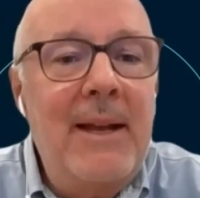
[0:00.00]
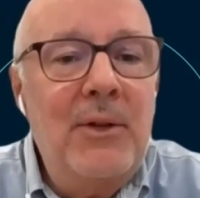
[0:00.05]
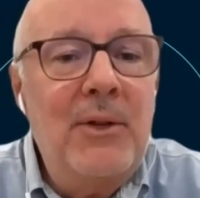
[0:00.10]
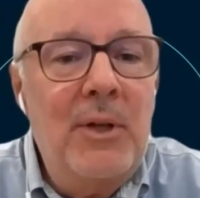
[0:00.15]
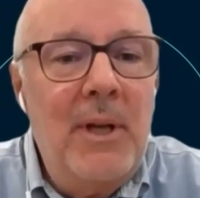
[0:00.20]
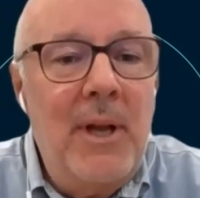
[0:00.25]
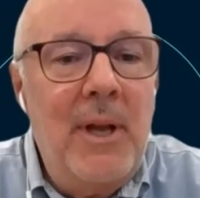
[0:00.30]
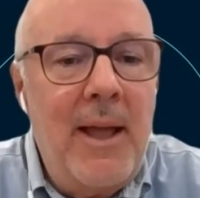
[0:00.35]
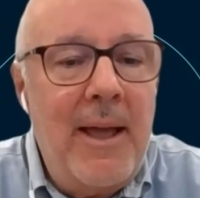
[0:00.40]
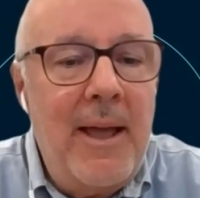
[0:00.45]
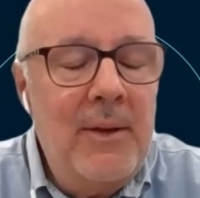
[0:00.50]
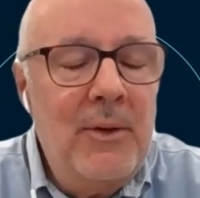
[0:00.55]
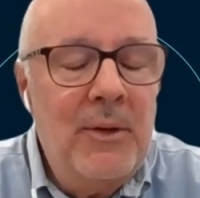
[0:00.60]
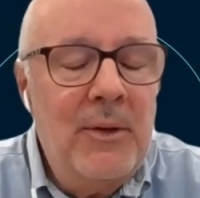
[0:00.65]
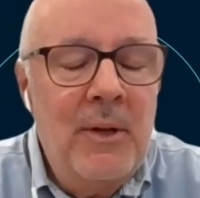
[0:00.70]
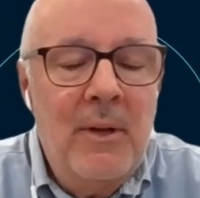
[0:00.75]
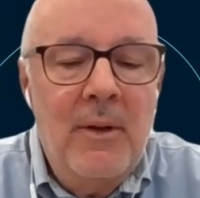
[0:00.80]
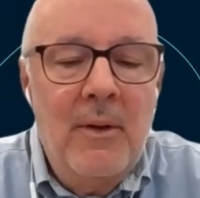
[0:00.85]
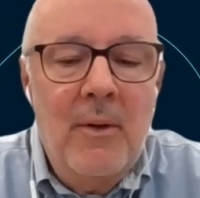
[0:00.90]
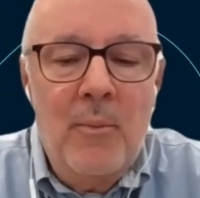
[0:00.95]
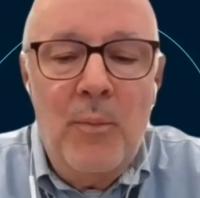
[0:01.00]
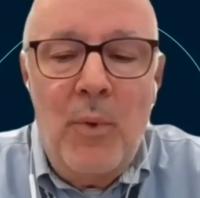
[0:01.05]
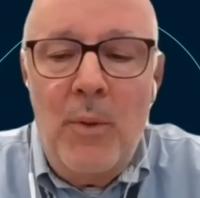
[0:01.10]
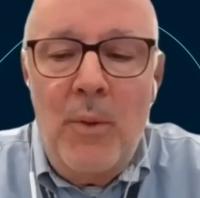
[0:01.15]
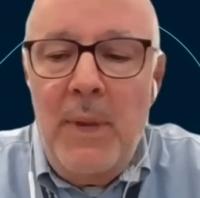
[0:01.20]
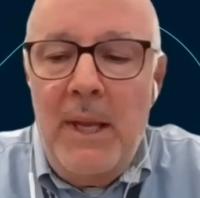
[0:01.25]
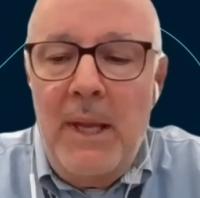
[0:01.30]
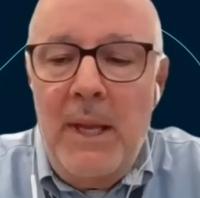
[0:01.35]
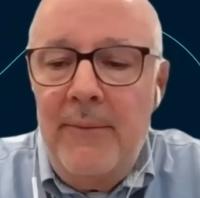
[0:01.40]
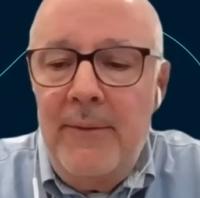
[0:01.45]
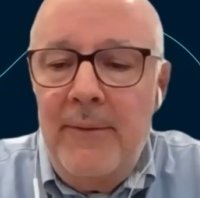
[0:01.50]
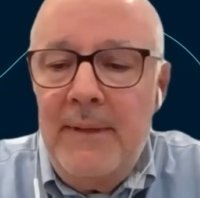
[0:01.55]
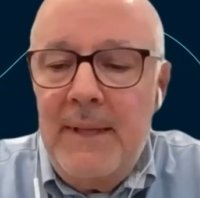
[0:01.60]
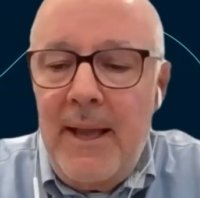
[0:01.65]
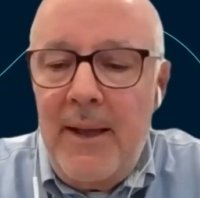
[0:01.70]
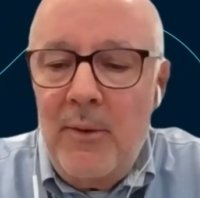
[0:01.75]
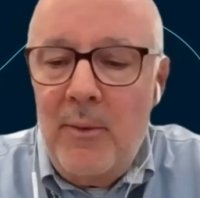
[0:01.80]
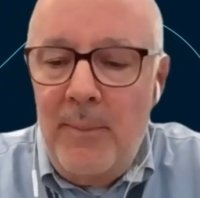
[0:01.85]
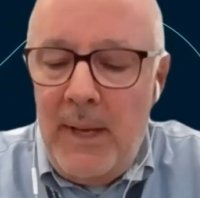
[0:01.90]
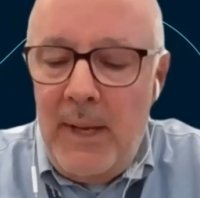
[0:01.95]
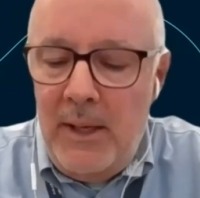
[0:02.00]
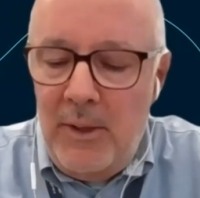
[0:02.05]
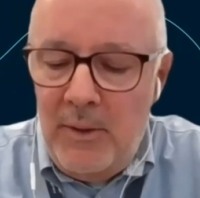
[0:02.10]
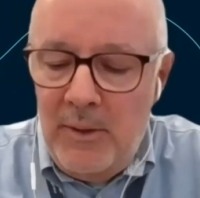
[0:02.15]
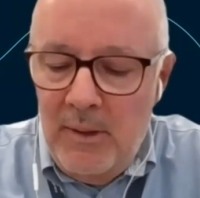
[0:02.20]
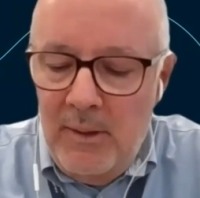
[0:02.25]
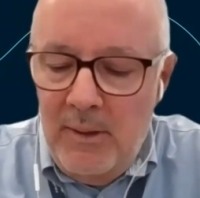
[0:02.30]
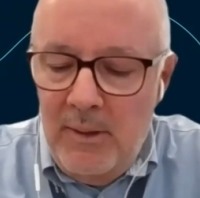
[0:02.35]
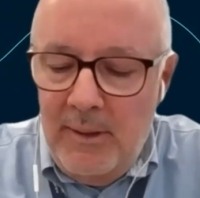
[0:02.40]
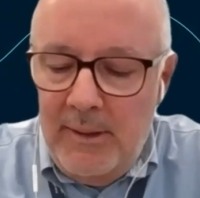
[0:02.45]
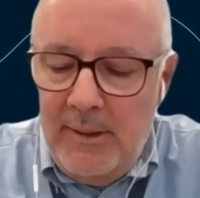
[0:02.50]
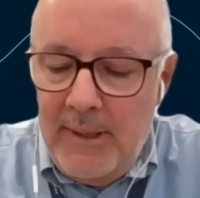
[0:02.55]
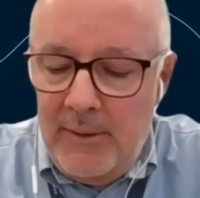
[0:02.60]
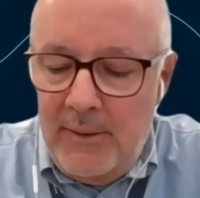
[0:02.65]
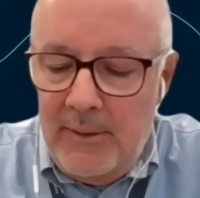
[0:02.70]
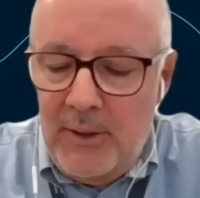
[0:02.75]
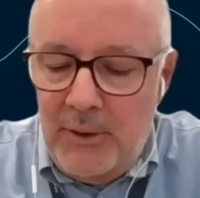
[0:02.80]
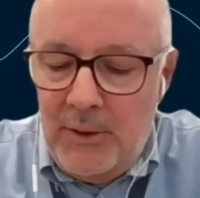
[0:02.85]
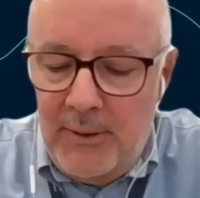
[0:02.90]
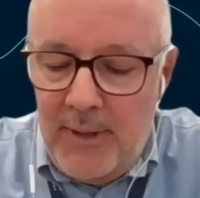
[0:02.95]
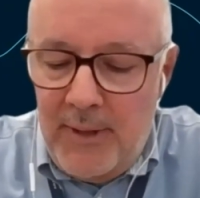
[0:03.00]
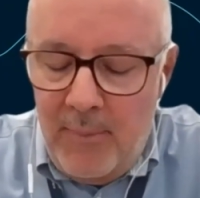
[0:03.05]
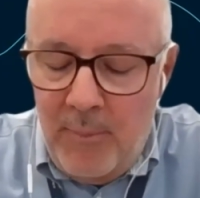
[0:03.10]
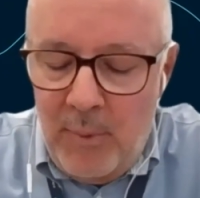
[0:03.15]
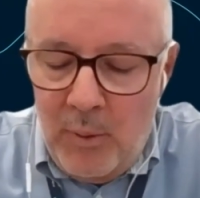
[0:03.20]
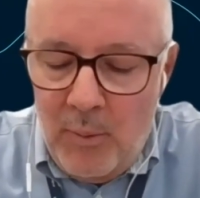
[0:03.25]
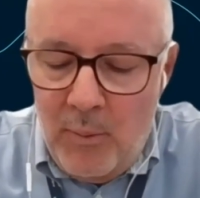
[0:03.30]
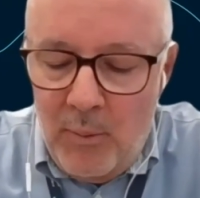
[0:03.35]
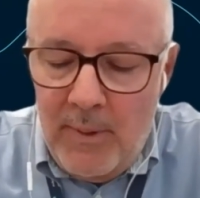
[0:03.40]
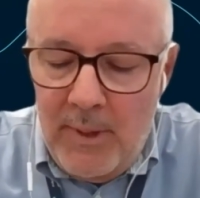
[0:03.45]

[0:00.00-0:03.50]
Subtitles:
higher than the 17 BRL per